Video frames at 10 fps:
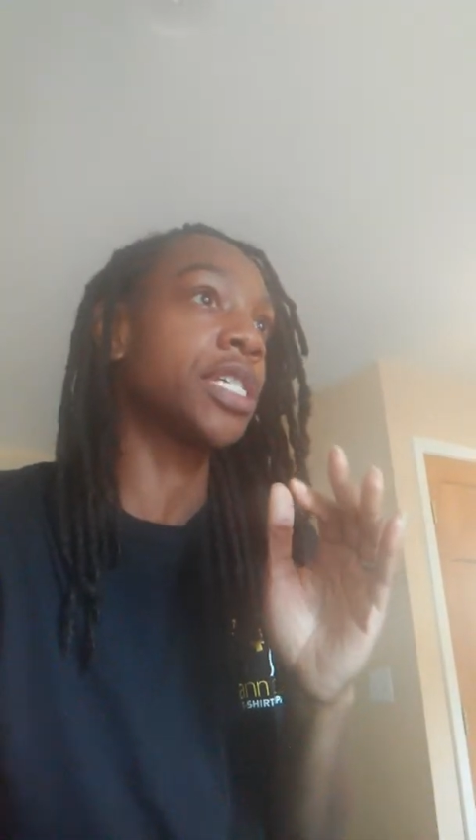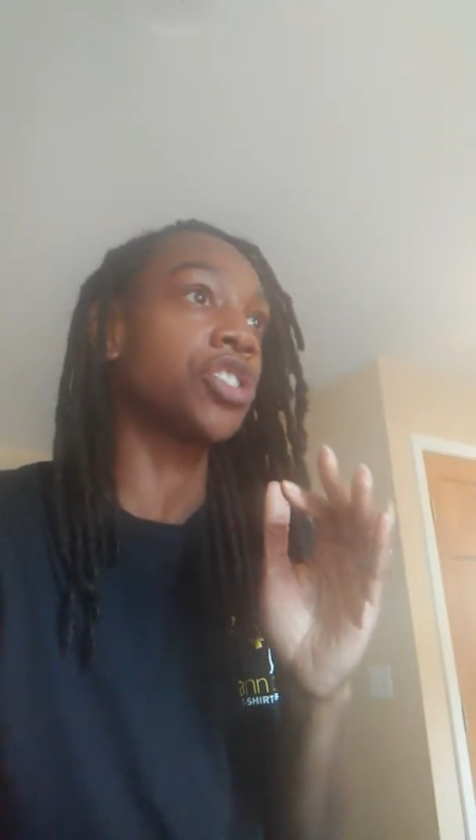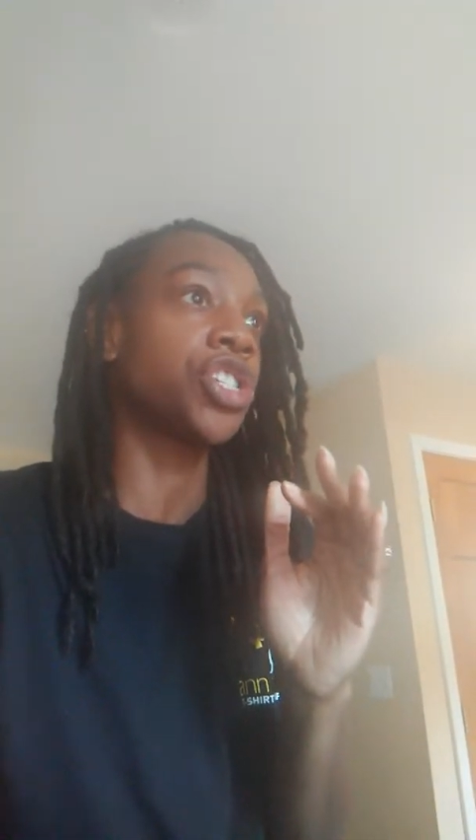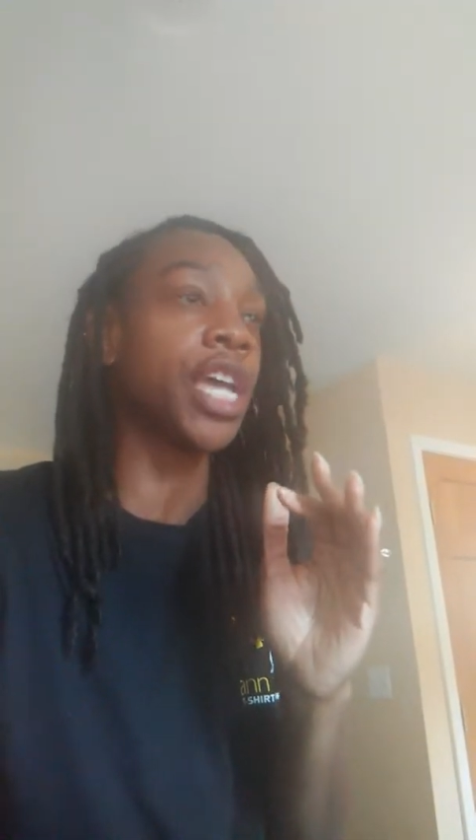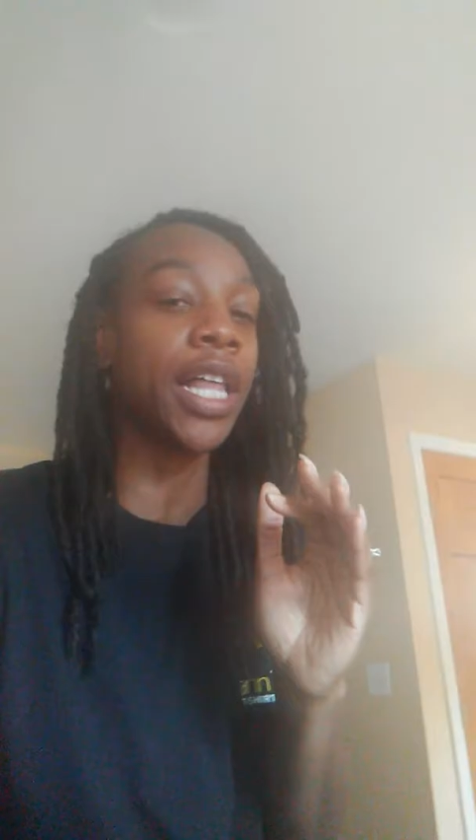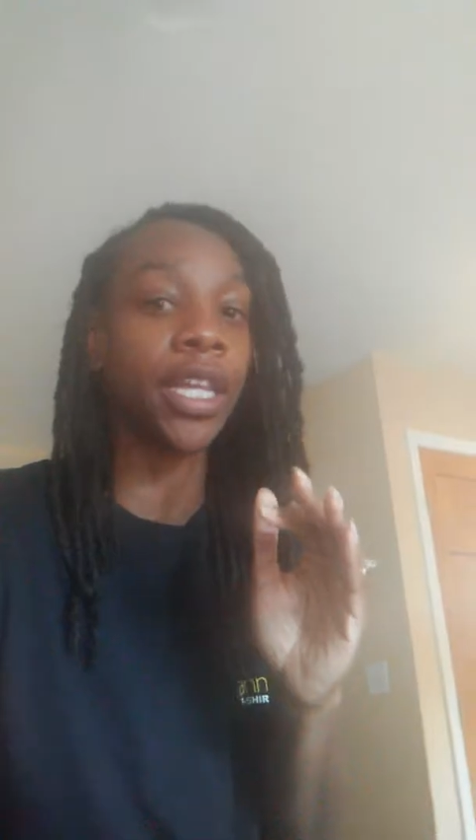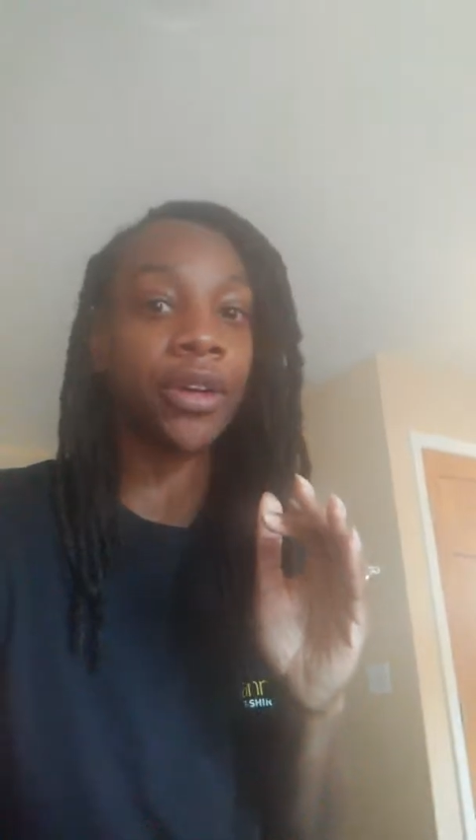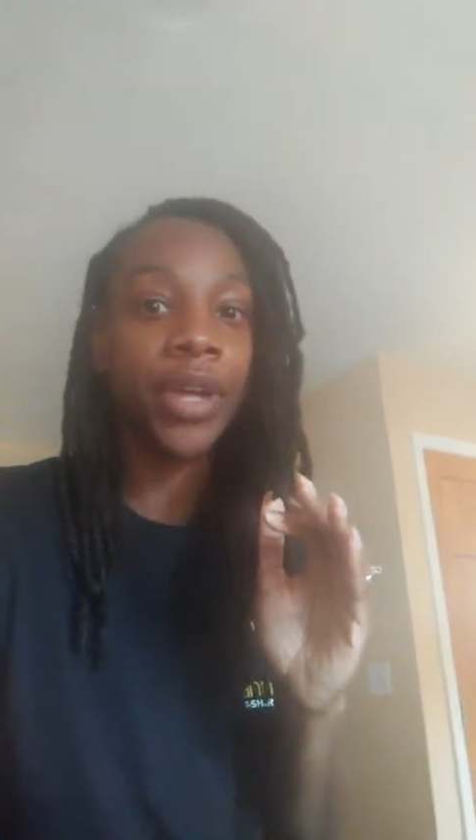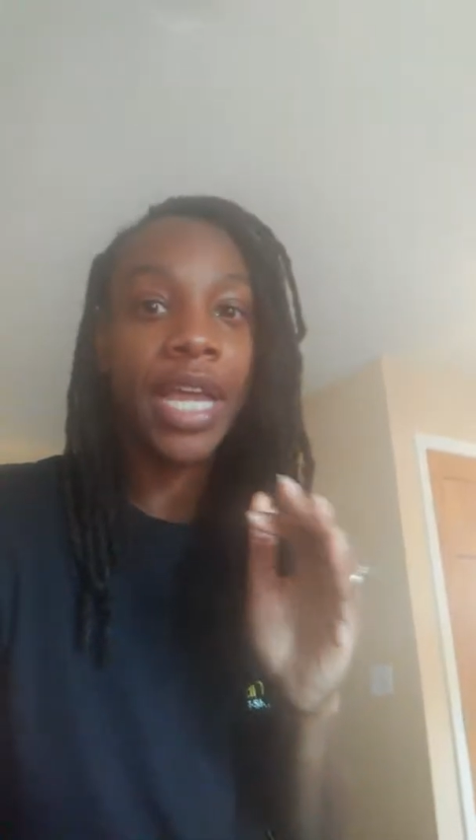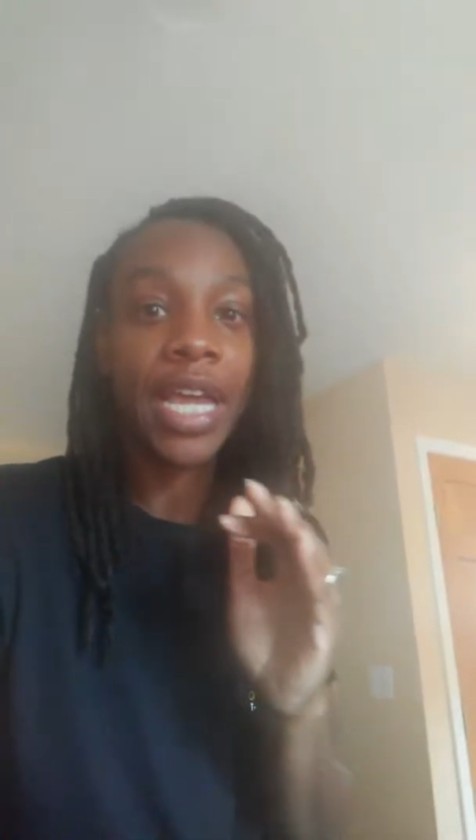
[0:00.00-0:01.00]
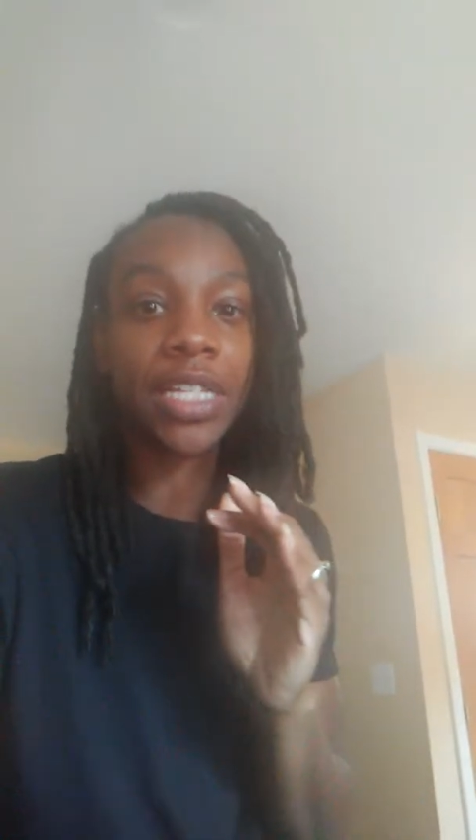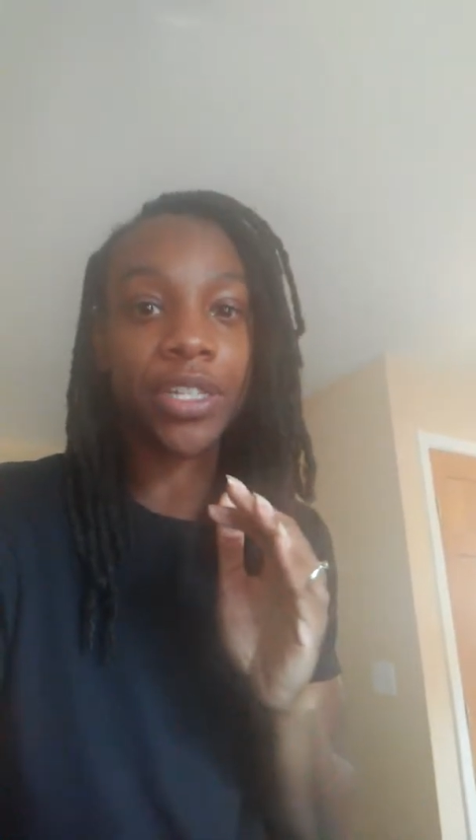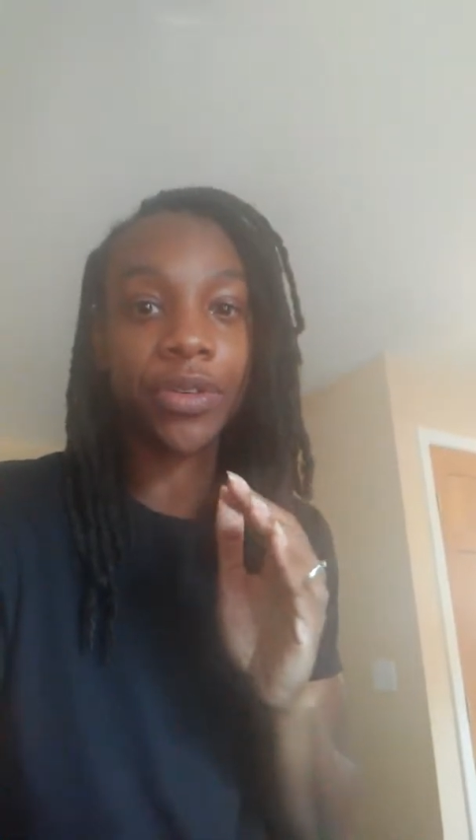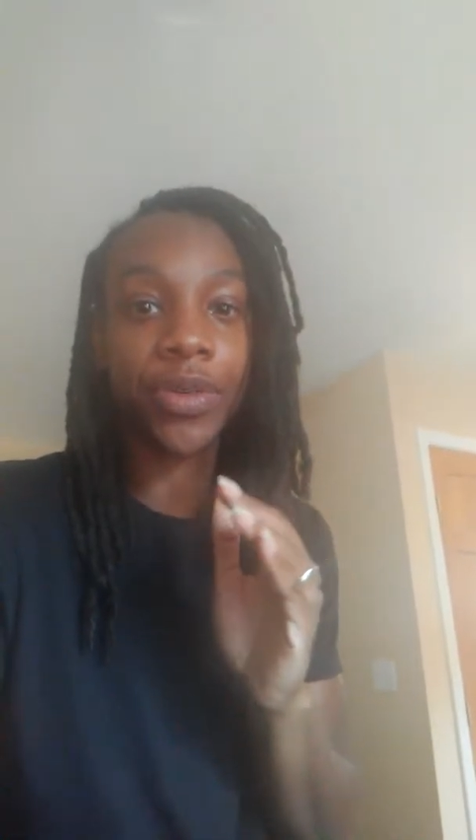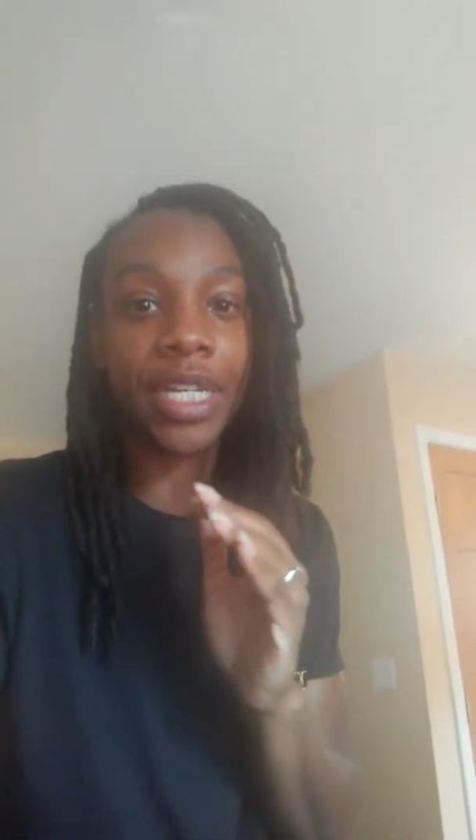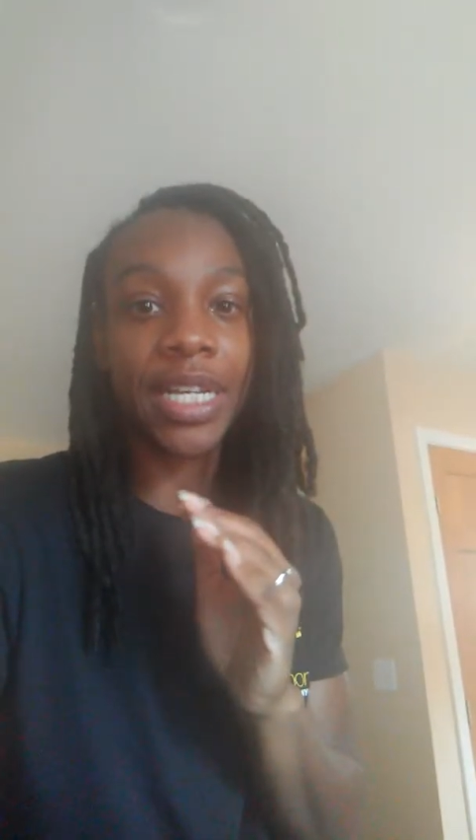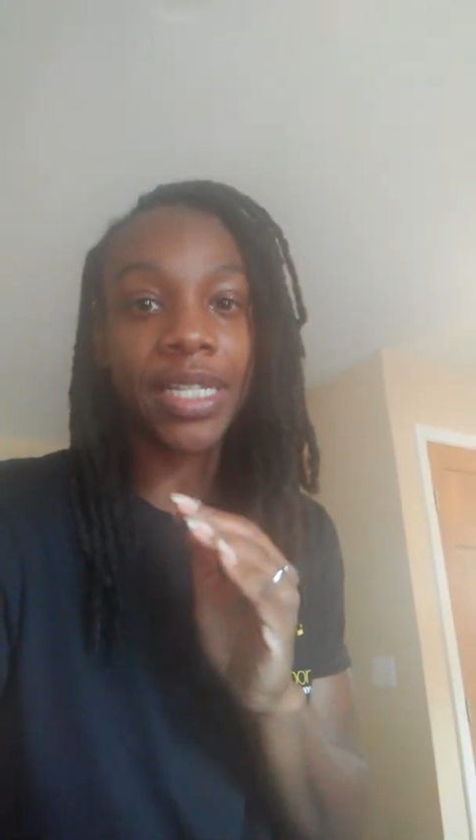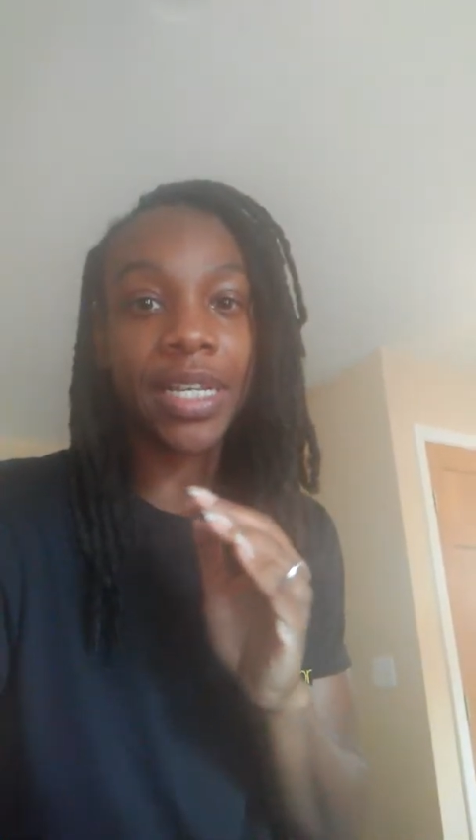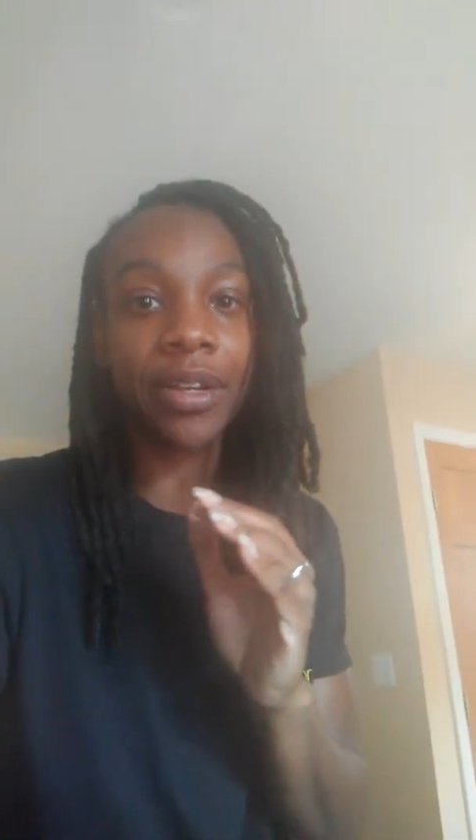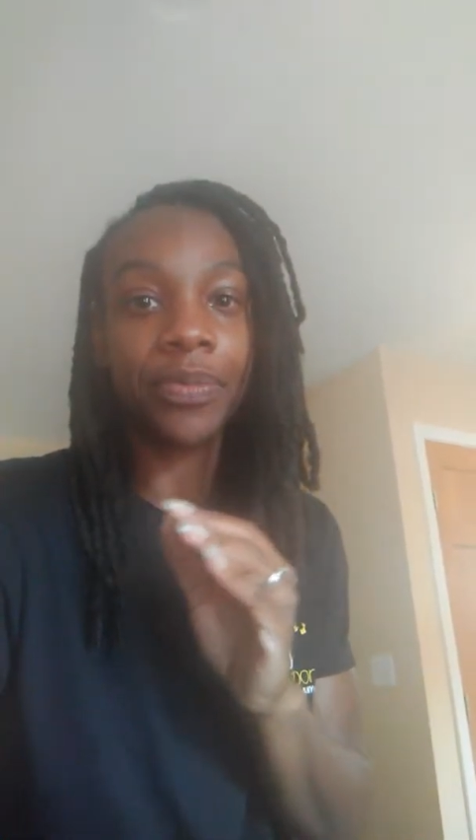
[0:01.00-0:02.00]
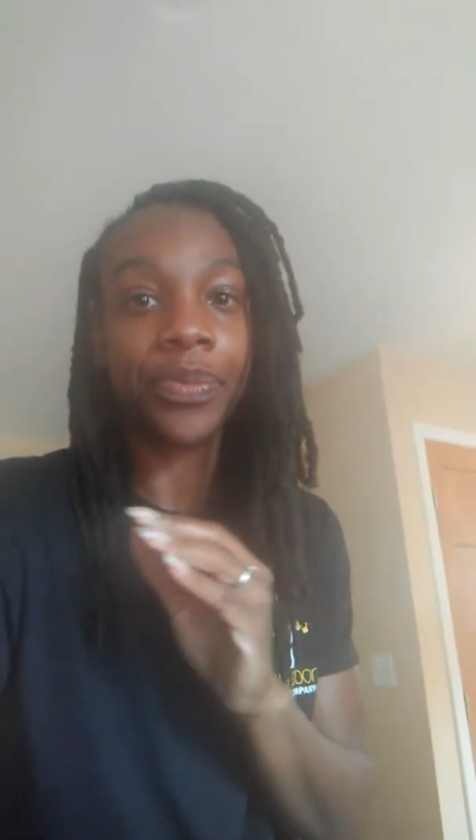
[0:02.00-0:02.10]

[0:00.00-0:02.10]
is shallow, and so it doesn't,